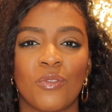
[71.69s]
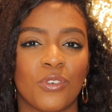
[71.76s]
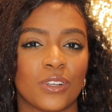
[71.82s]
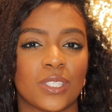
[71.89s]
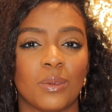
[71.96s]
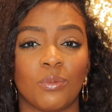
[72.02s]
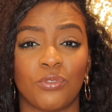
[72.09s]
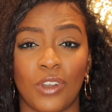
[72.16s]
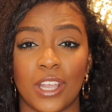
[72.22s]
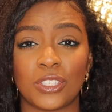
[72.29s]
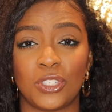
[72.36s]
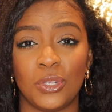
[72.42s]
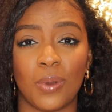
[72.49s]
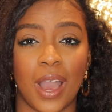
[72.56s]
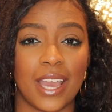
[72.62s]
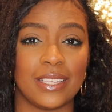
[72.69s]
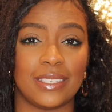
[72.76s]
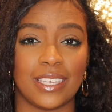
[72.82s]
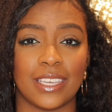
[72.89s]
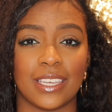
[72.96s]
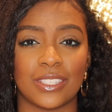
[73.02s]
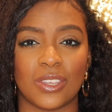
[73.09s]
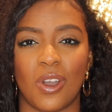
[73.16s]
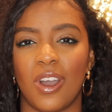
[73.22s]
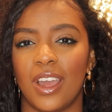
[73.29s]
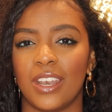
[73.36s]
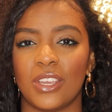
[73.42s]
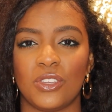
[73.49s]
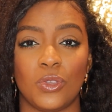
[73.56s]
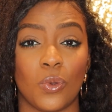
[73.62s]
for some fresh new ideas
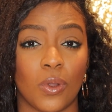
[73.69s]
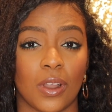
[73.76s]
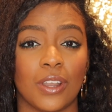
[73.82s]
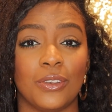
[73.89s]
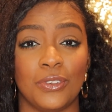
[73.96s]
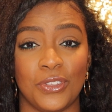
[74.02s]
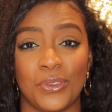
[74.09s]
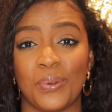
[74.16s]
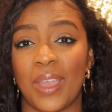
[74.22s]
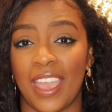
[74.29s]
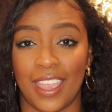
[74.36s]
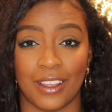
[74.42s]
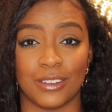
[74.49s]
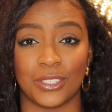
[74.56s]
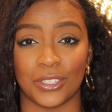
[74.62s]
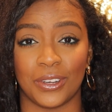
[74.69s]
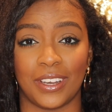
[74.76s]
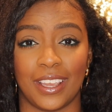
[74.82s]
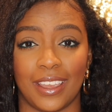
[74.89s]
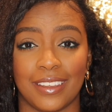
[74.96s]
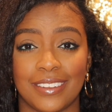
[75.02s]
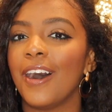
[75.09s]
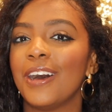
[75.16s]
on your new hair journey.